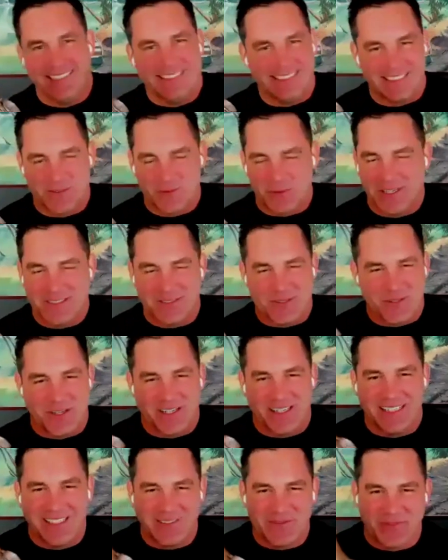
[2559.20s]
gosh.
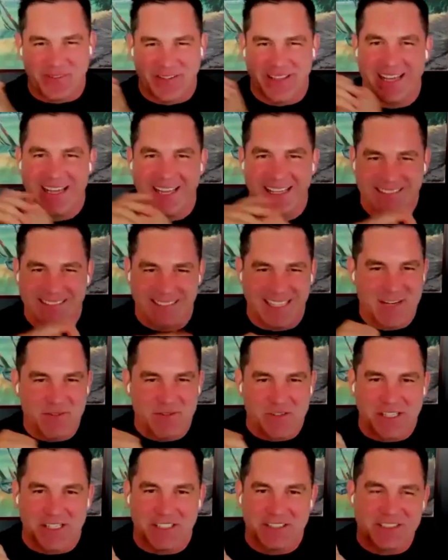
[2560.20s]
It's
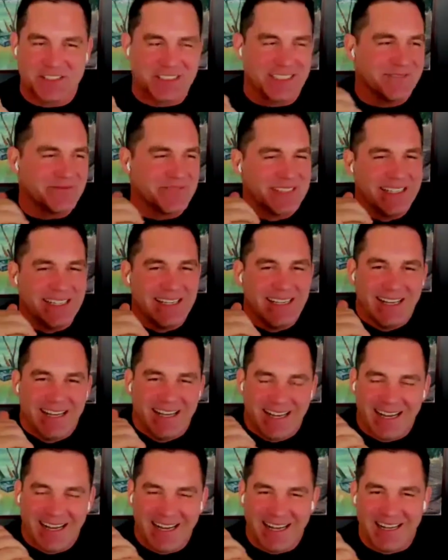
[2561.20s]
not even lunchtime.
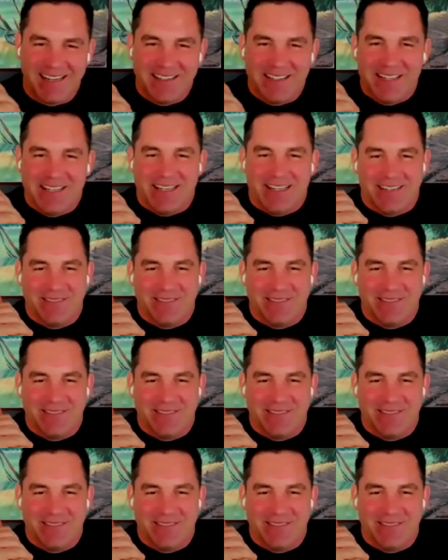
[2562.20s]
Right. Uh,